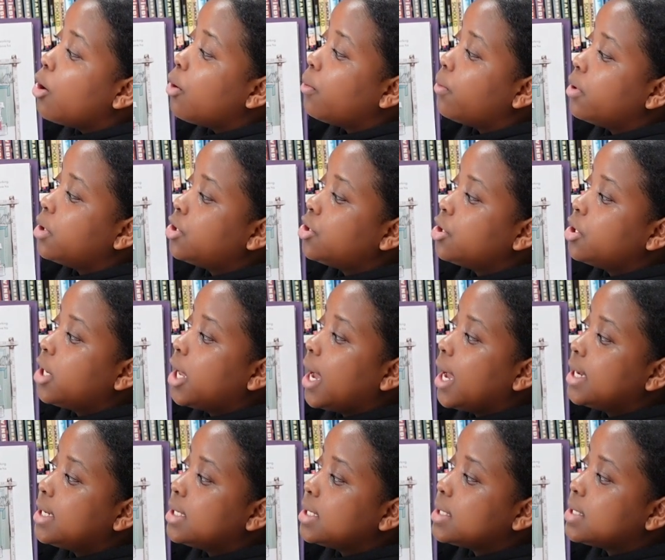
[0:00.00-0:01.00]
Richard
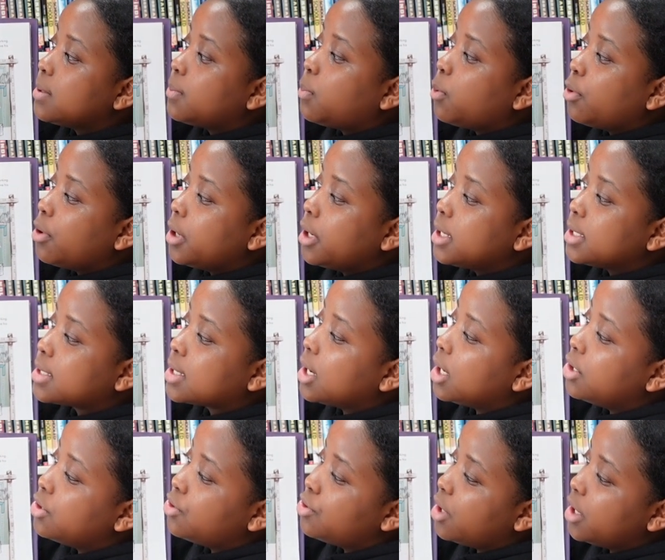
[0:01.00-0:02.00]
had to support his
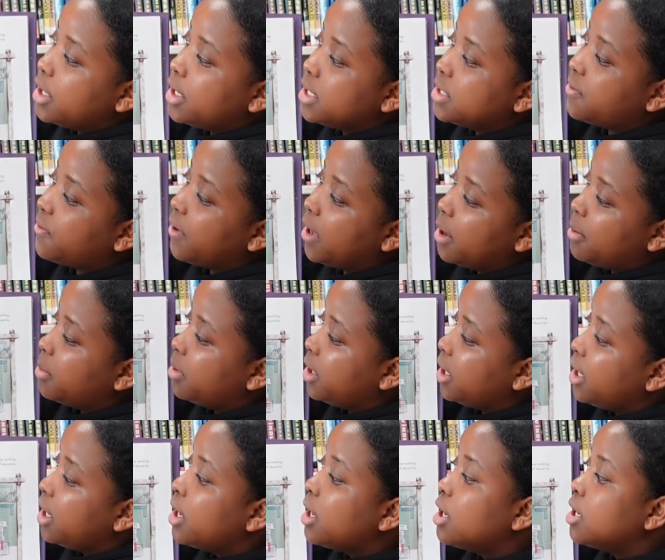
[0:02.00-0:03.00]
country and his
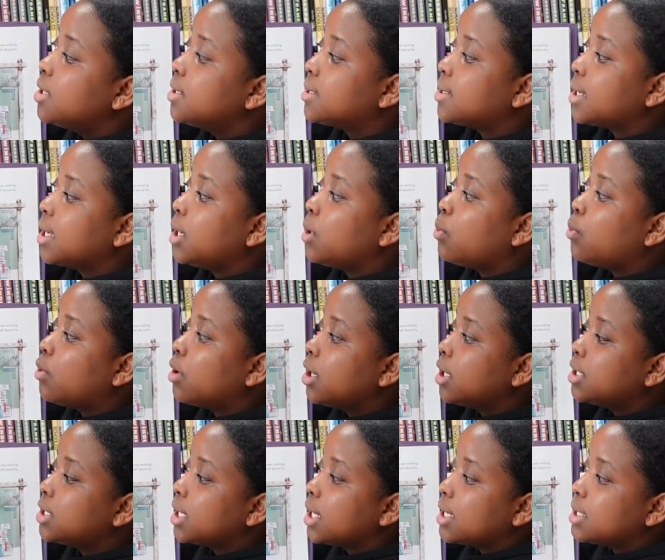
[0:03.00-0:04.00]
family so he
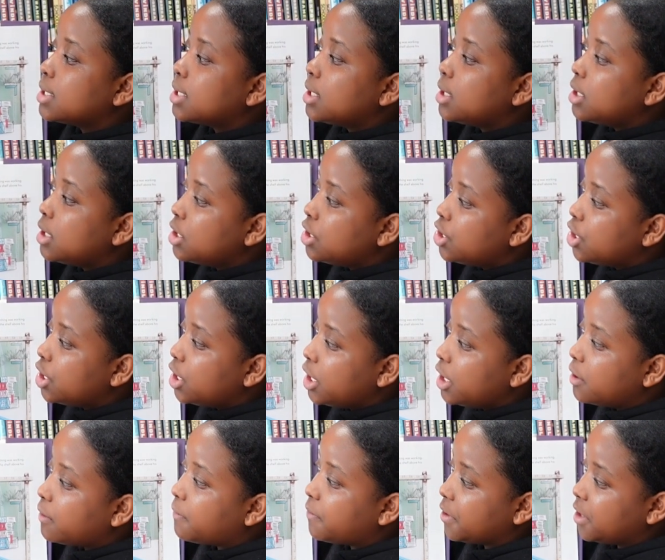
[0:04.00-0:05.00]
worked as an
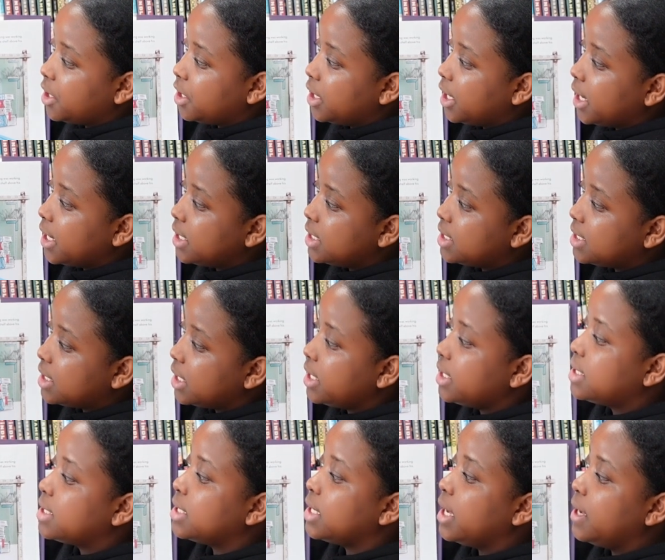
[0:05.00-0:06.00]
engineer for the United
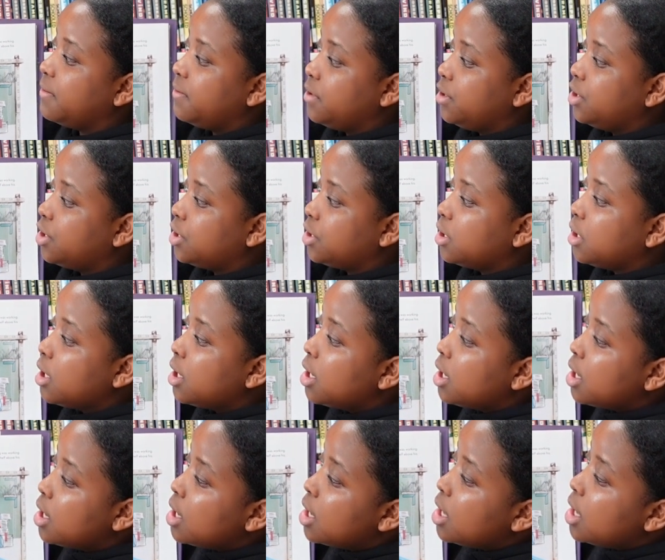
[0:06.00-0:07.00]
States Navy
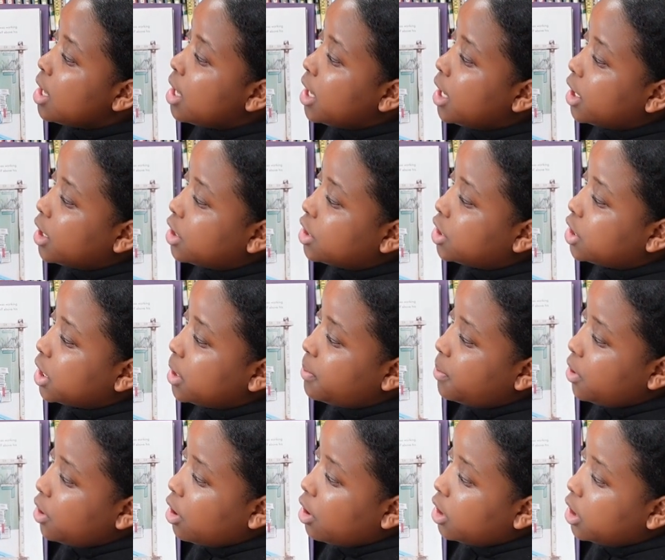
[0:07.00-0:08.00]
in a
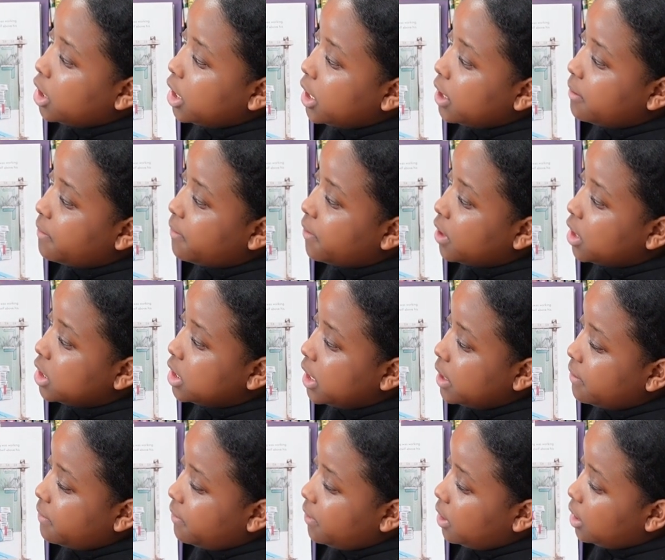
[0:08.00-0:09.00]
shipyard in
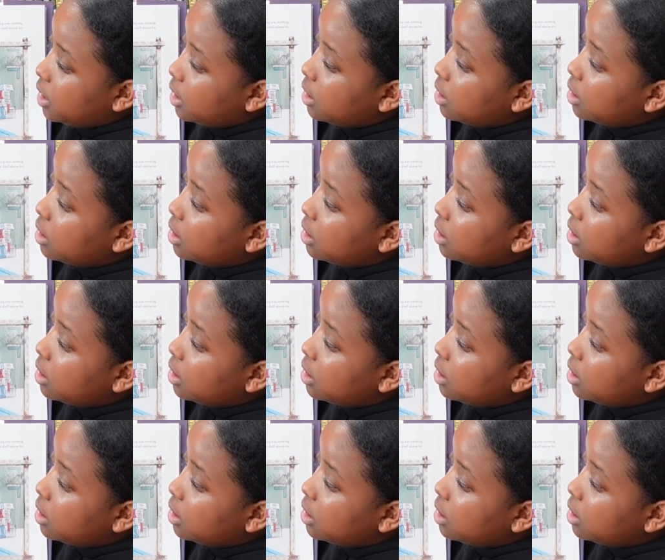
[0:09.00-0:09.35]
Philadelphia.